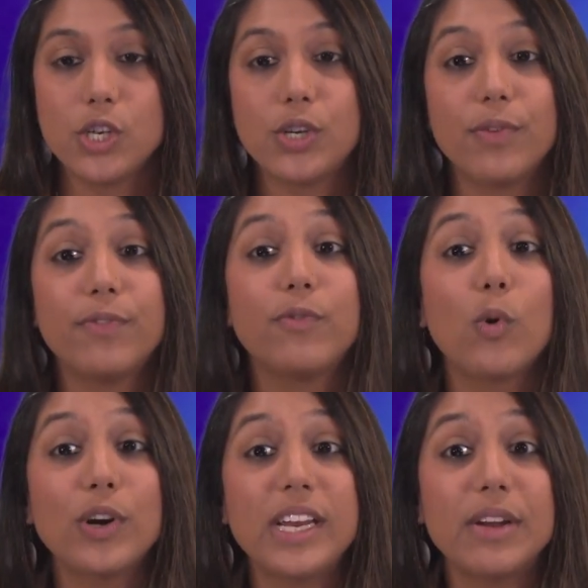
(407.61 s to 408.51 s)
to
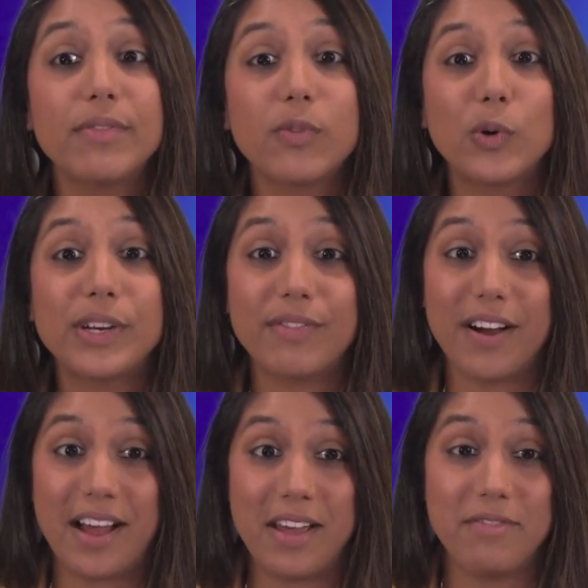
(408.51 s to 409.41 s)
40 to
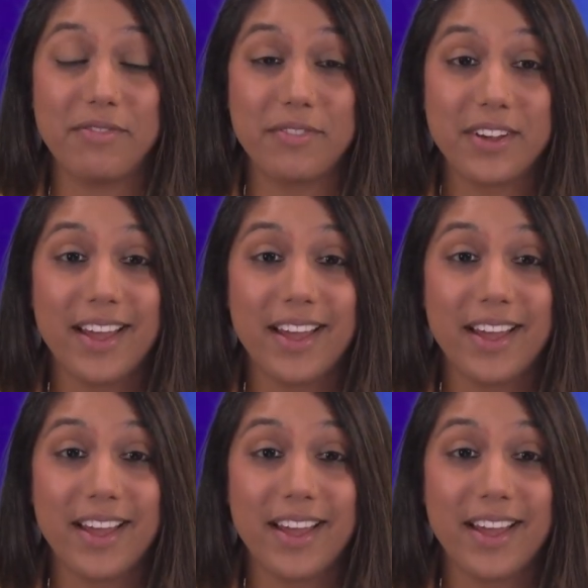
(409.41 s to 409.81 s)
45.